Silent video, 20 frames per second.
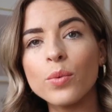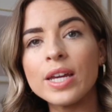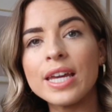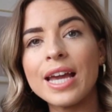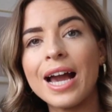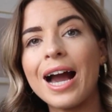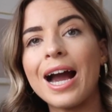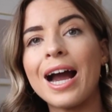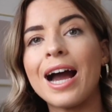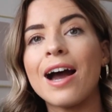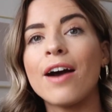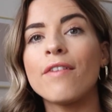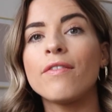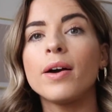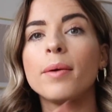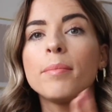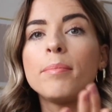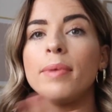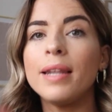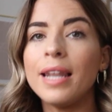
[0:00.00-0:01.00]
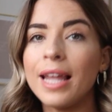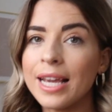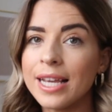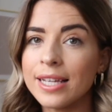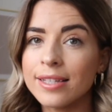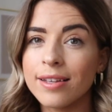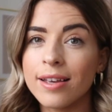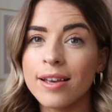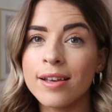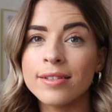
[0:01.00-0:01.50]
we have
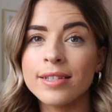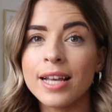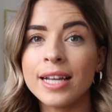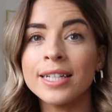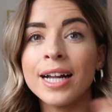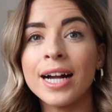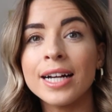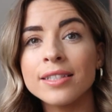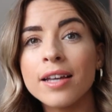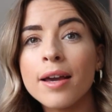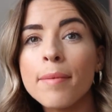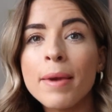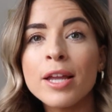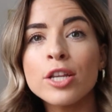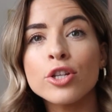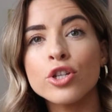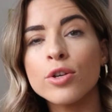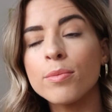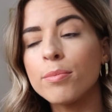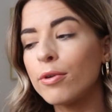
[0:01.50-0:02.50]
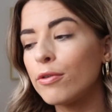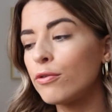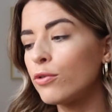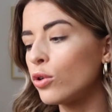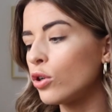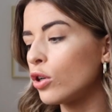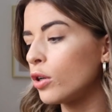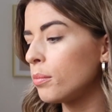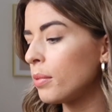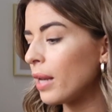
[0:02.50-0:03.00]
blazers, and as I mentioned
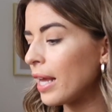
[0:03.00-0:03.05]
before,